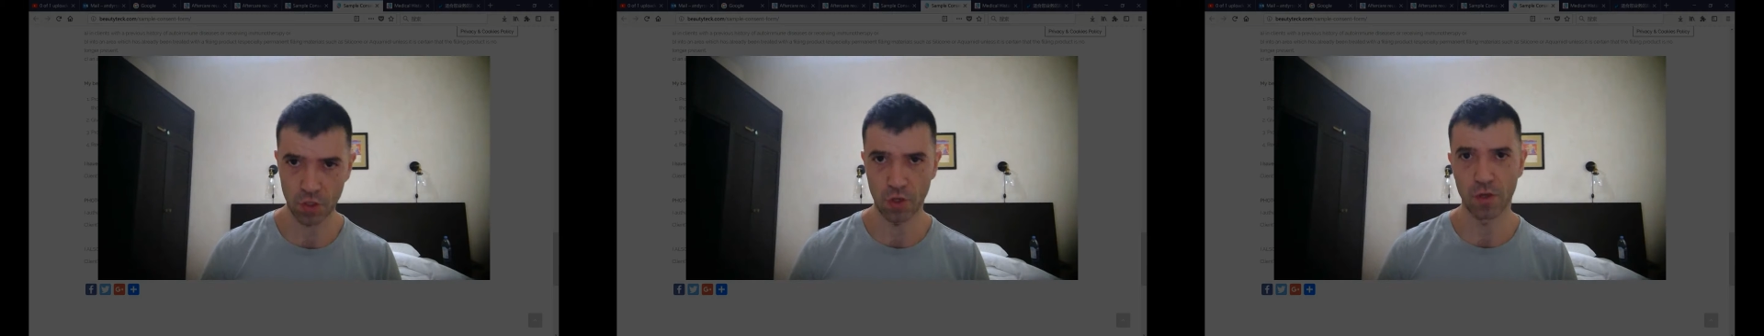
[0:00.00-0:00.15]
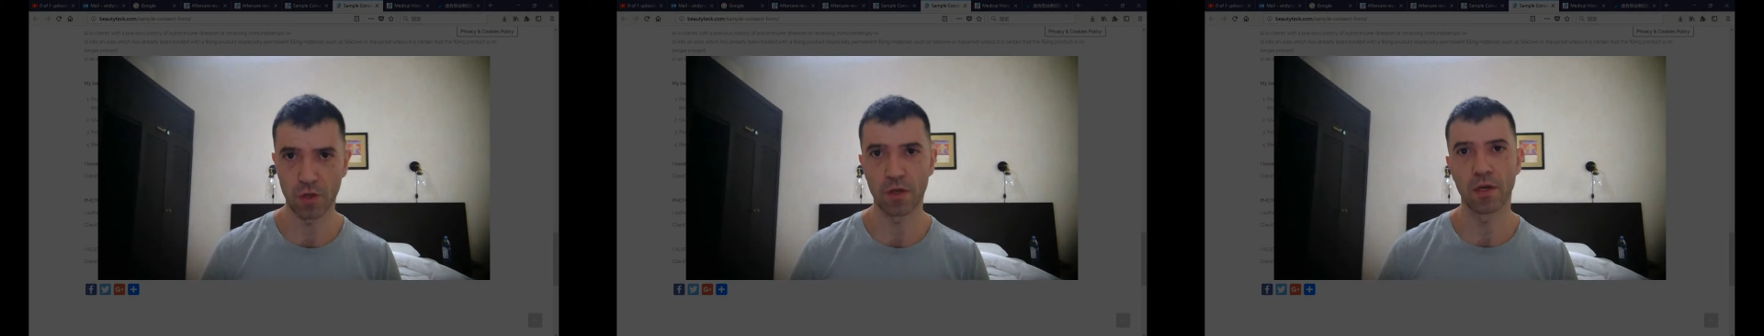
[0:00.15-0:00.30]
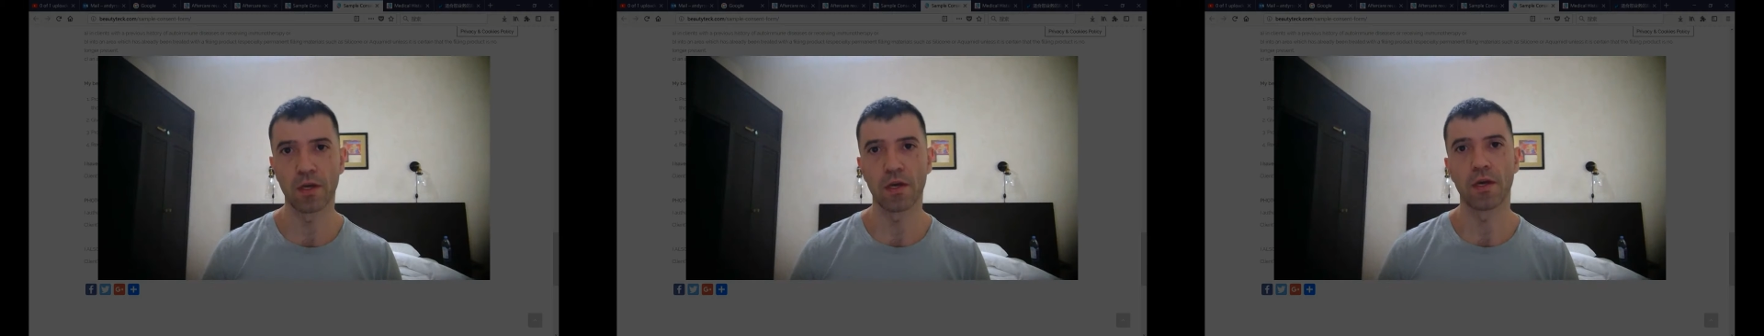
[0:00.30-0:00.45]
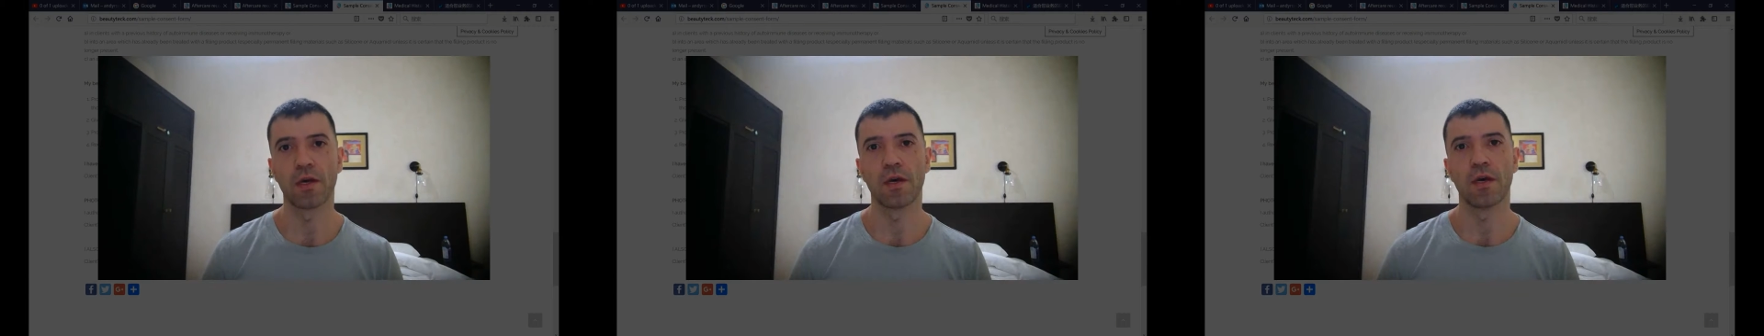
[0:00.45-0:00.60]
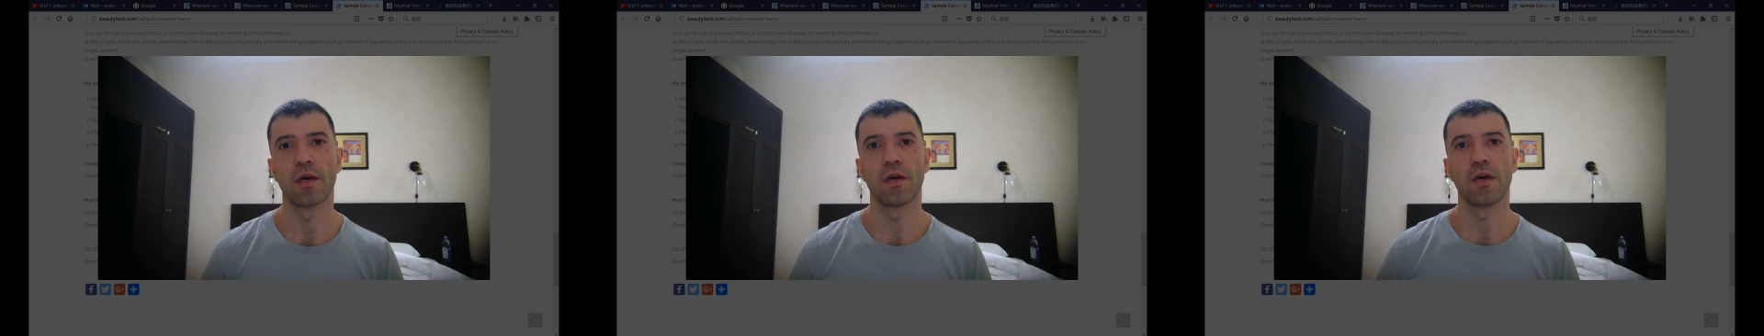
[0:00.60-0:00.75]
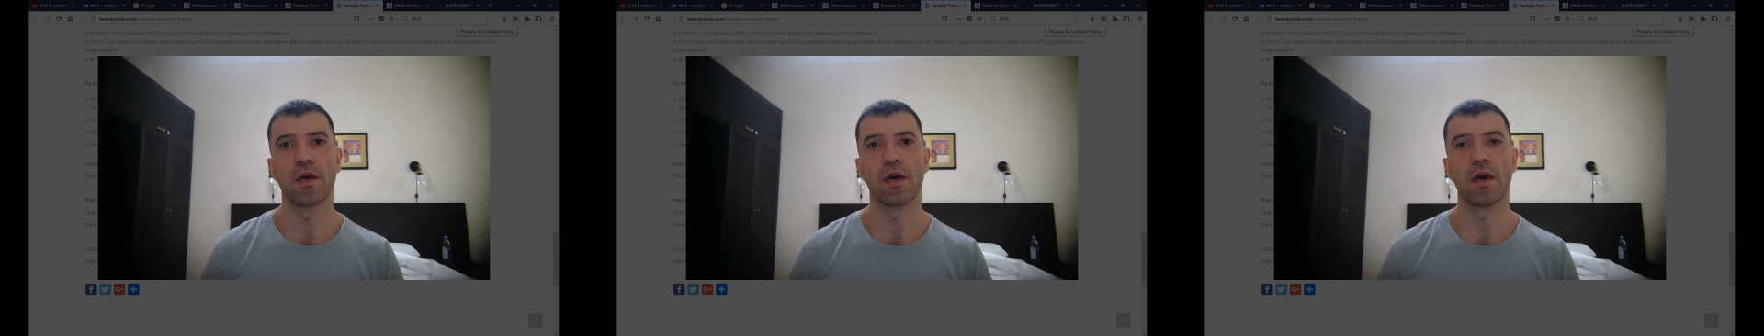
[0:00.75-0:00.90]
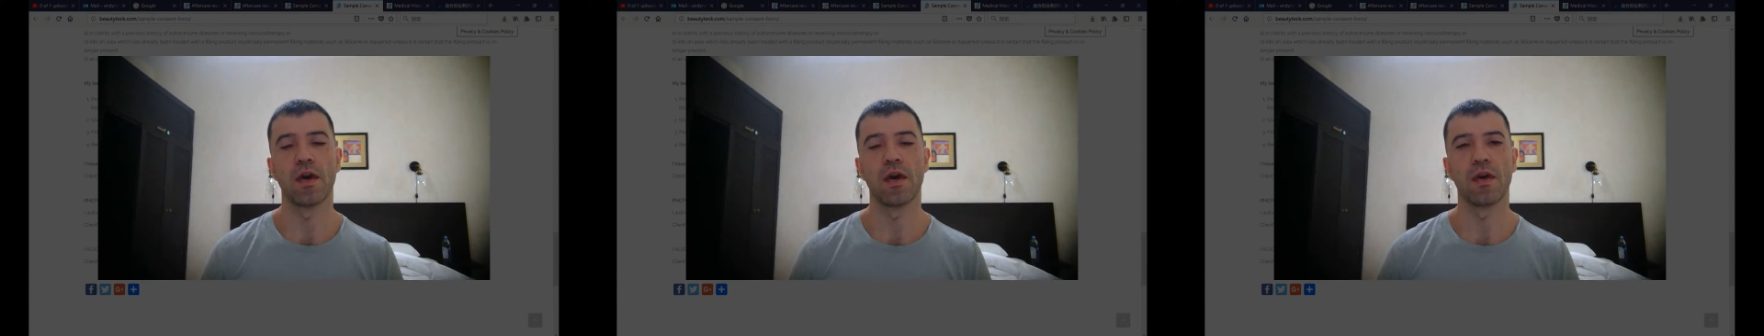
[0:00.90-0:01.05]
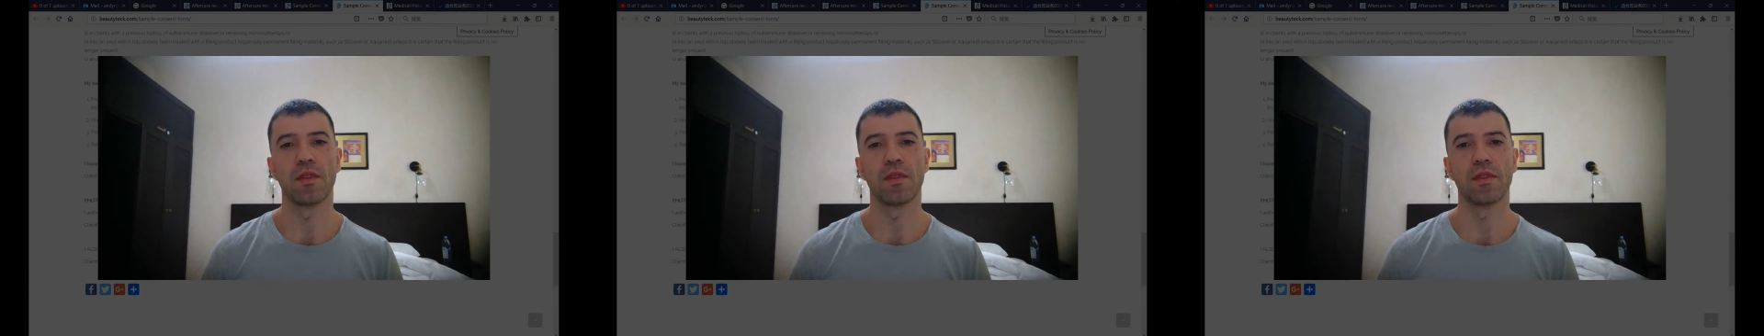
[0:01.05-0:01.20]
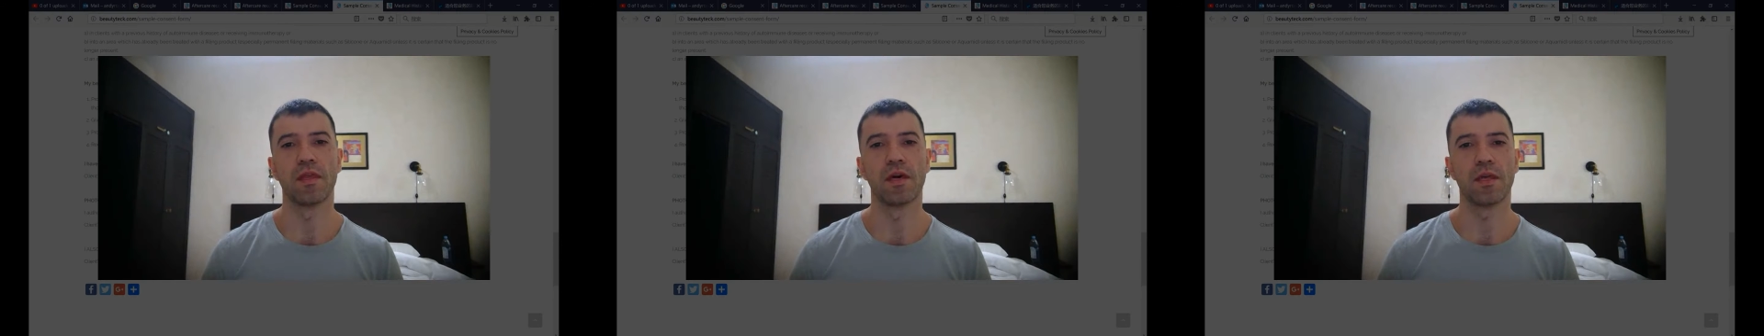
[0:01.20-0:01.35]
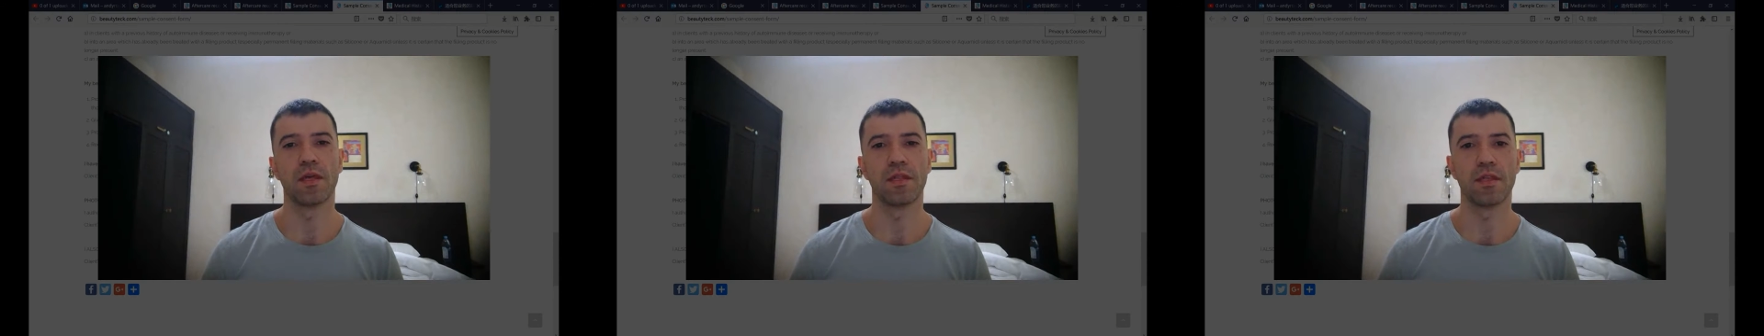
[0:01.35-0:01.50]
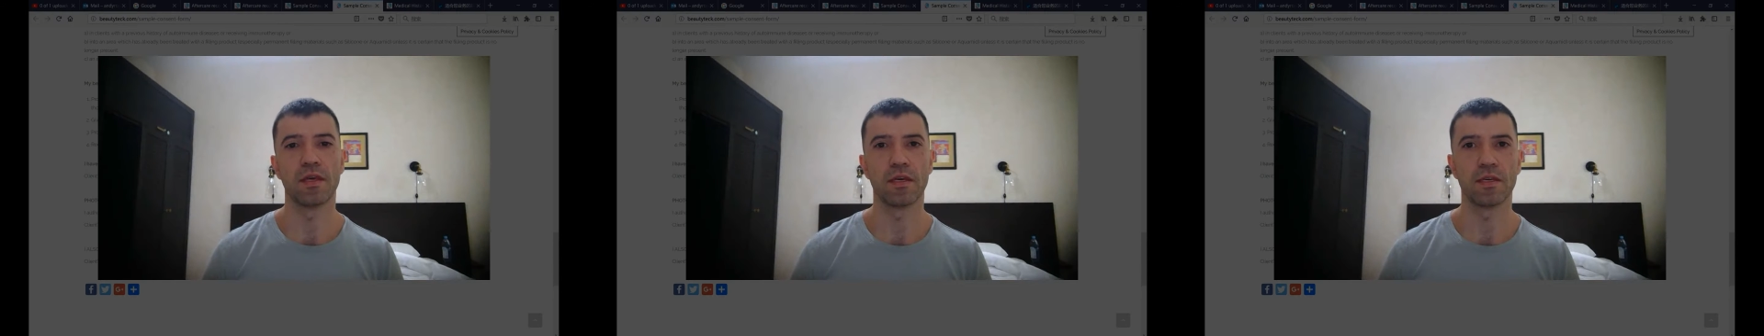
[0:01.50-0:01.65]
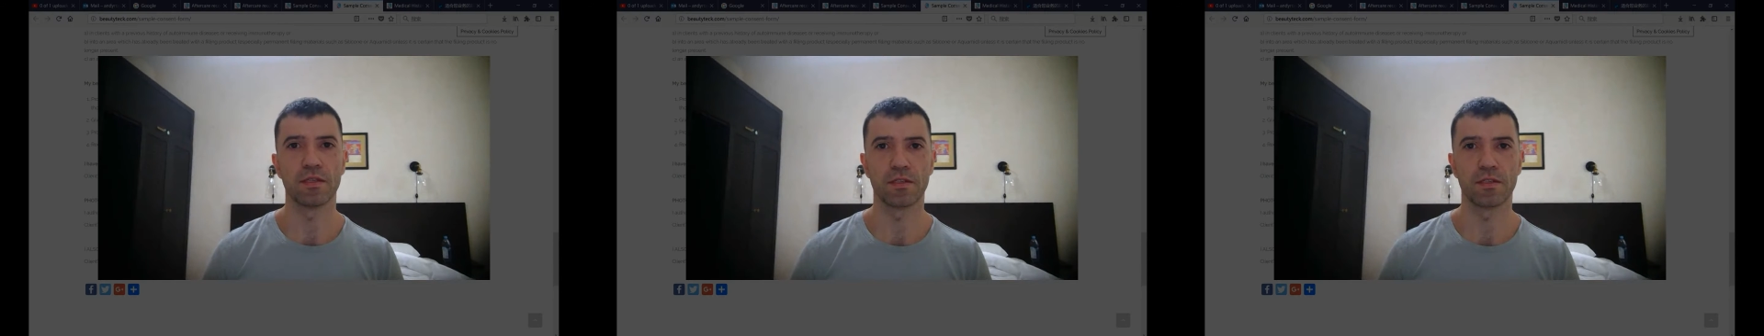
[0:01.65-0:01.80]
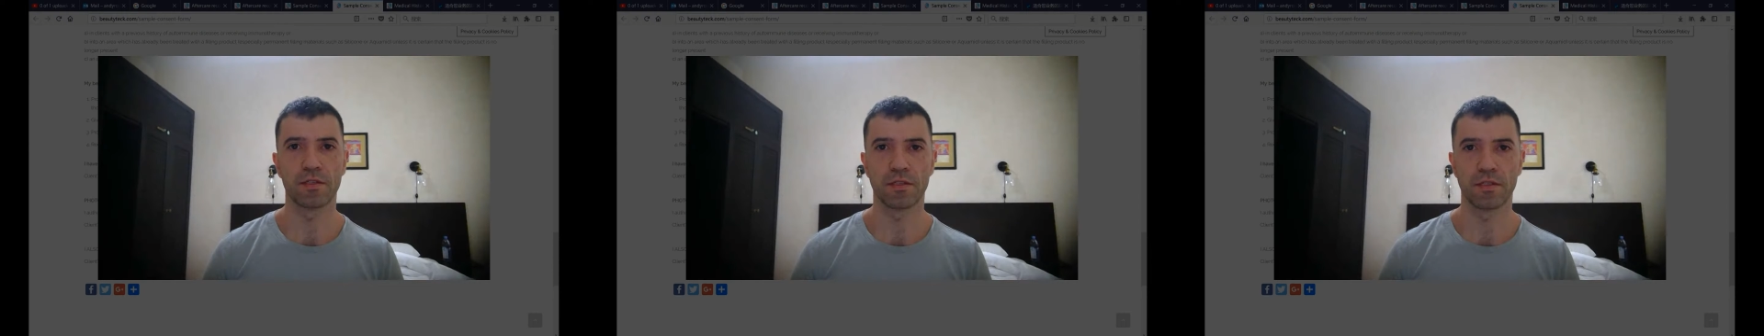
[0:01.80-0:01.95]
you in
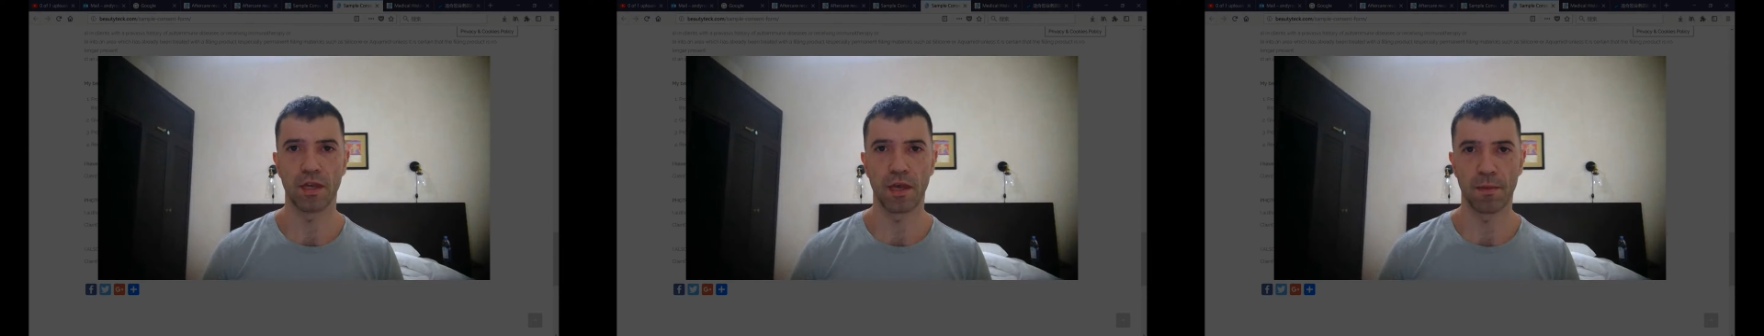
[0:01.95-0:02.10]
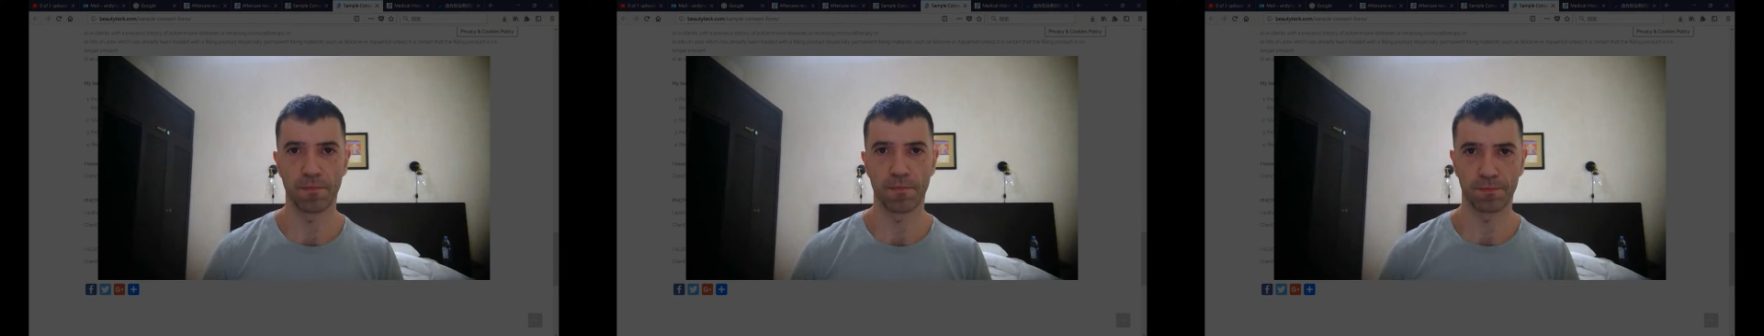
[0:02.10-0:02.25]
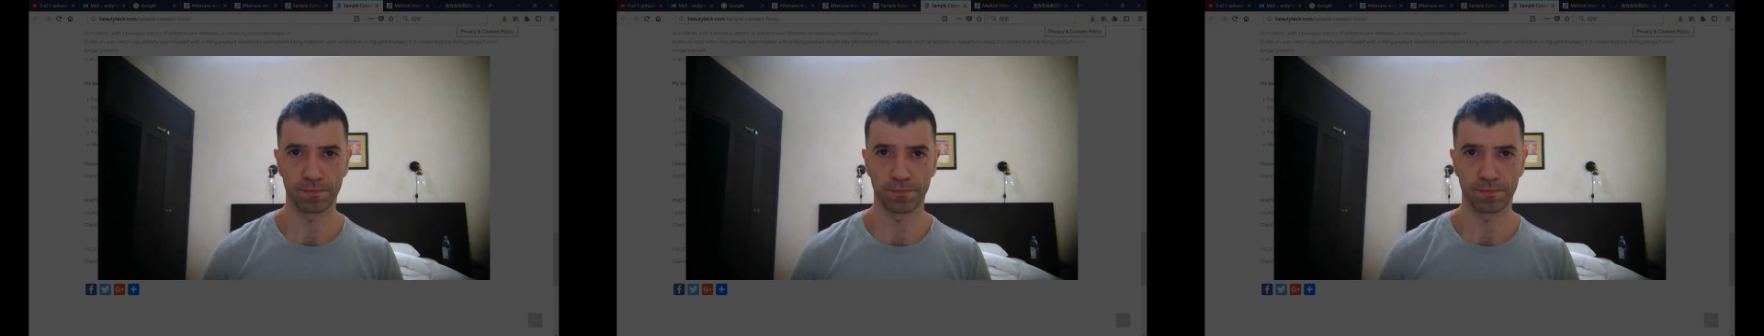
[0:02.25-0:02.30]
this